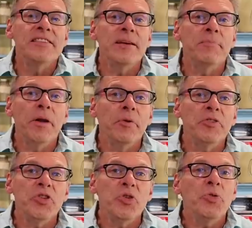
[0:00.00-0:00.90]
Tip number
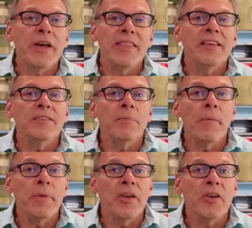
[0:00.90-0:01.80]
two, and this
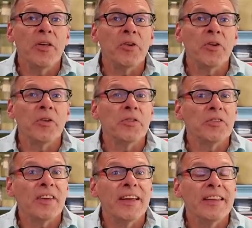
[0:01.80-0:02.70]
might be another
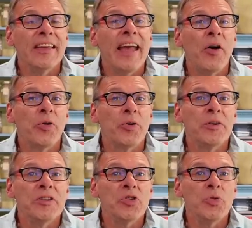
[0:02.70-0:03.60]
slightly
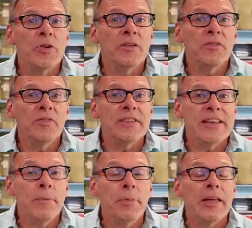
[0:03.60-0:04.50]
counterintuitive
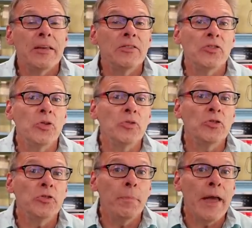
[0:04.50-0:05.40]
tip, is to
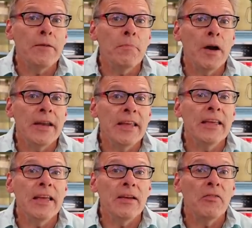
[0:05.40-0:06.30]
spend
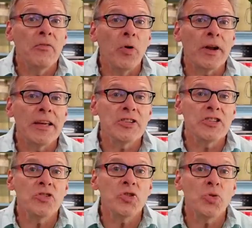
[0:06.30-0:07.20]
money for
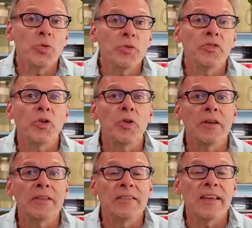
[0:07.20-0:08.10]
kitchen tools so you
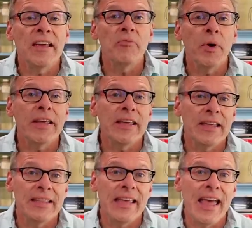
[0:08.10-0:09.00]
can save money
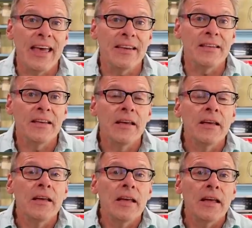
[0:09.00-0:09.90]
in the end.
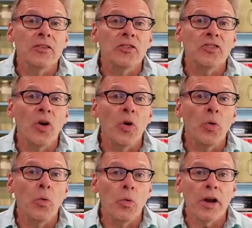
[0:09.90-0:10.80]
And
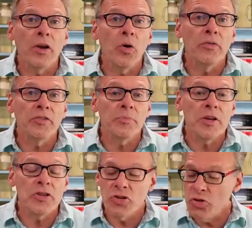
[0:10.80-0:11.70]
so we're gonna go over some
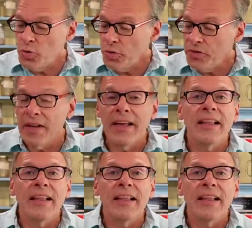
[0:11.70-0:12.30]
kitchen tools.